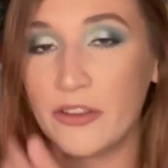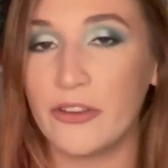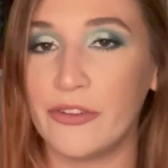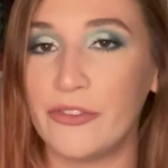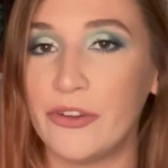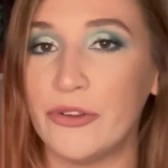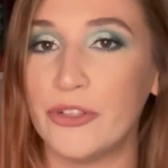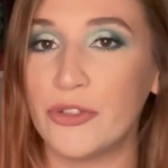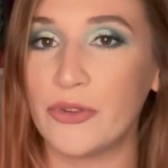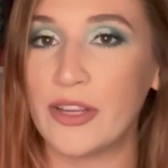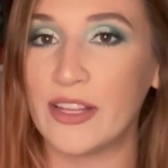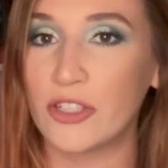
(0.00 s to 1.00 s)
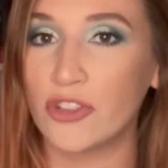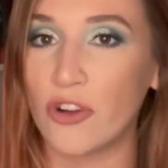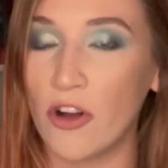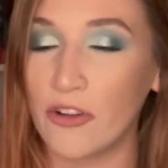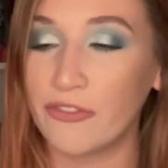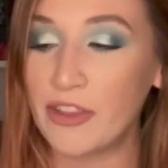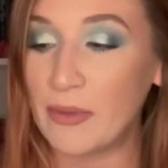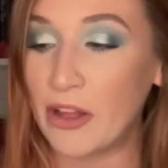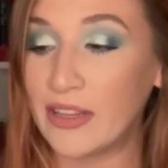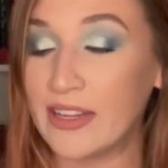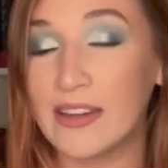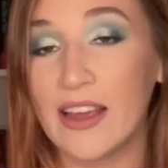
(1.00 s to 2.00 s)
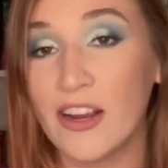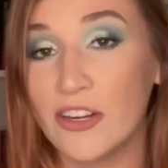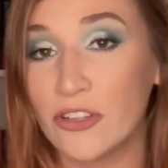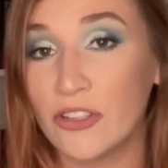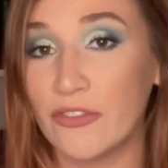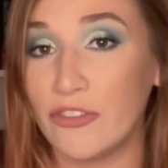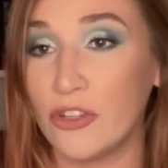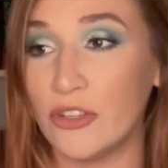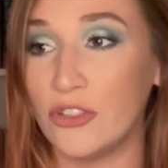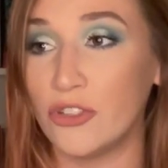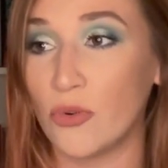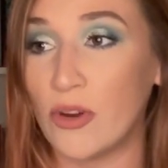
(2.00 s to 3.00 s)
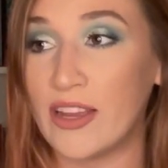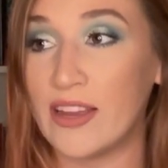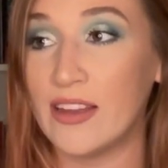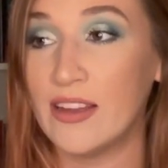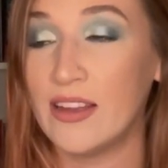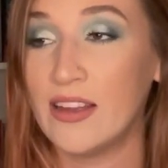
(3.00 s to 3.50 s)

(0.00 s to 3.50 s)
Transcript: if you enjoy like strong female lead characters, if you enjoy